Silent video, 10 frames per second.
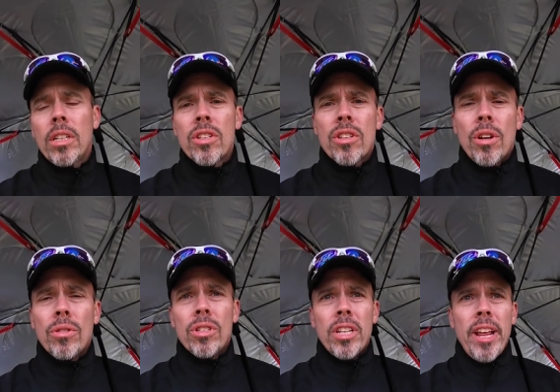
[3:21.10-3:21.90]

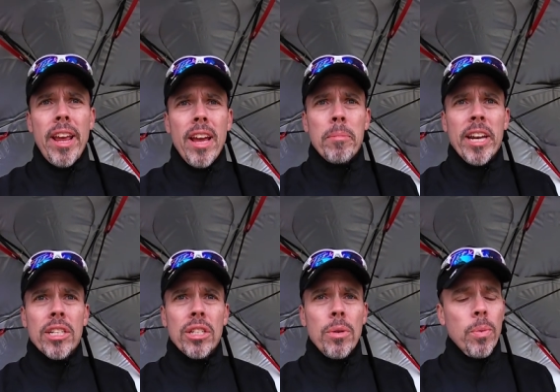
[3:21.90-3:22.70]
So today I'm
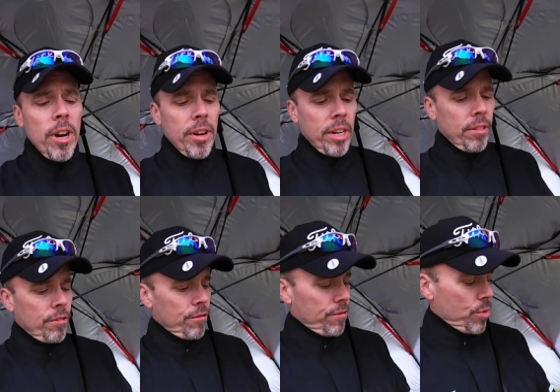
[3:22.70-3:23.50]
actually wearing
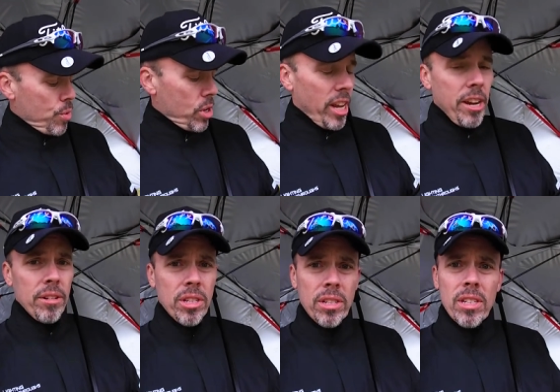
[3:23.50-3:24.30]
four
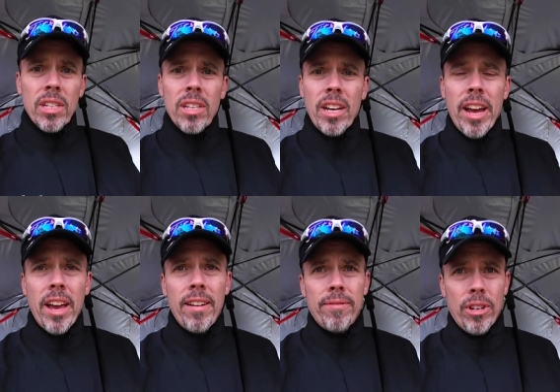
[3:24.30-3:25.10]
layers. I
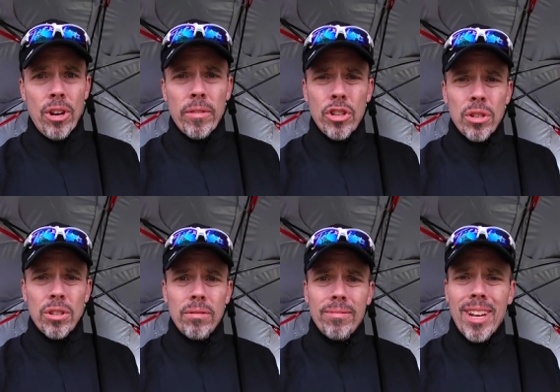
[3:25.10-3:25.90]
have a golf
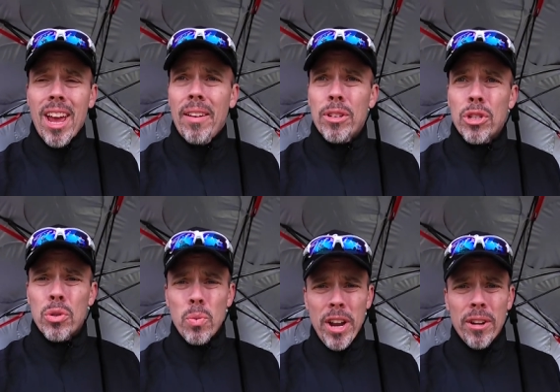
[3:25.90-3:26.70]
shirt, I have a
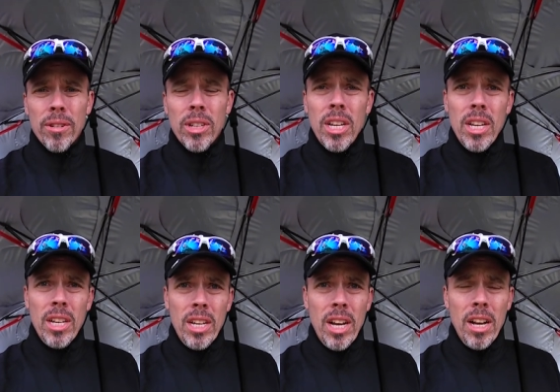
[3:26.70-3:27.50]
sweater,
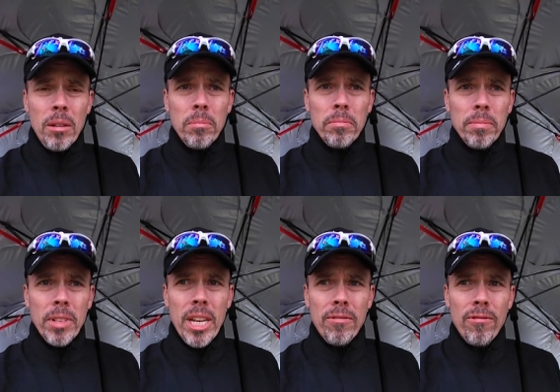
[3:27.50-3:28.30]
um,
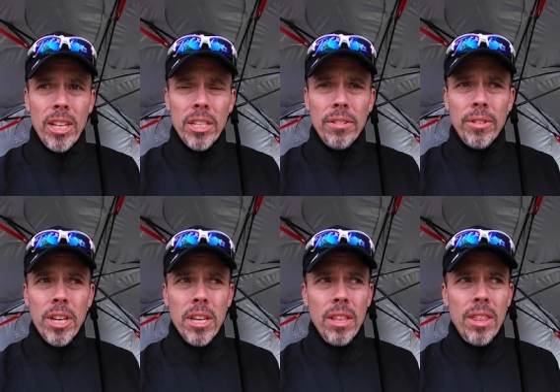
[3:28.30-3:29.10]
a
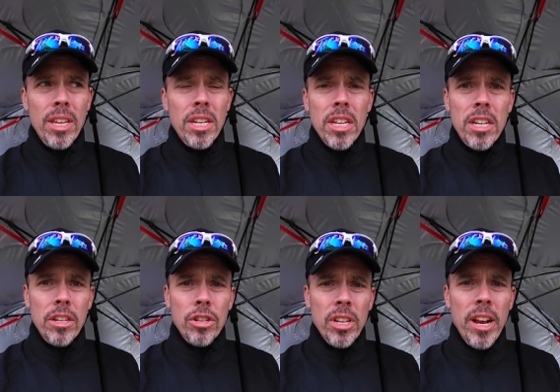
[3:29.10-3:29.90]
relatively
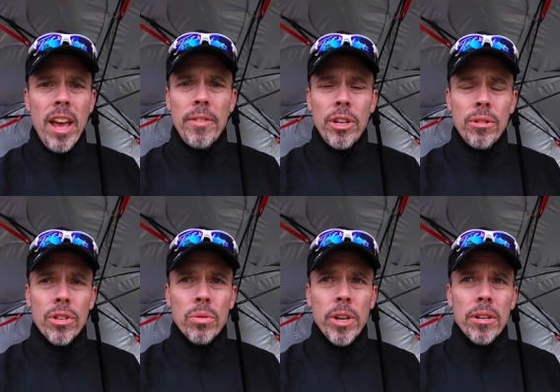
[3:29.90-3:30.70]
thin-ish, not a heavy-duty
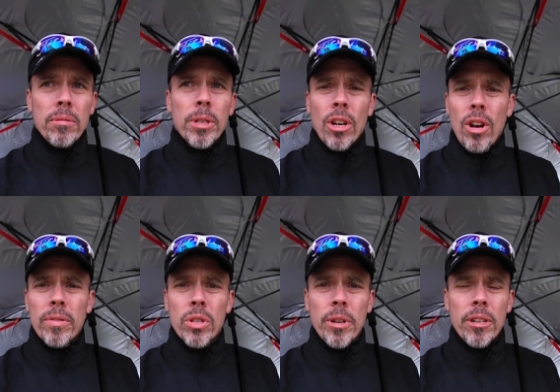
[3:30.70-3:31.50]
sweater, but a
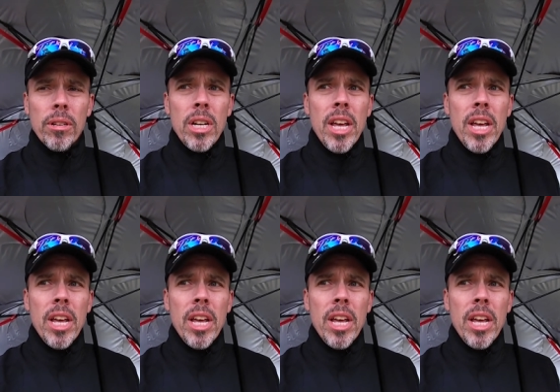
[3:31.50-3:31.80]
golf sweater.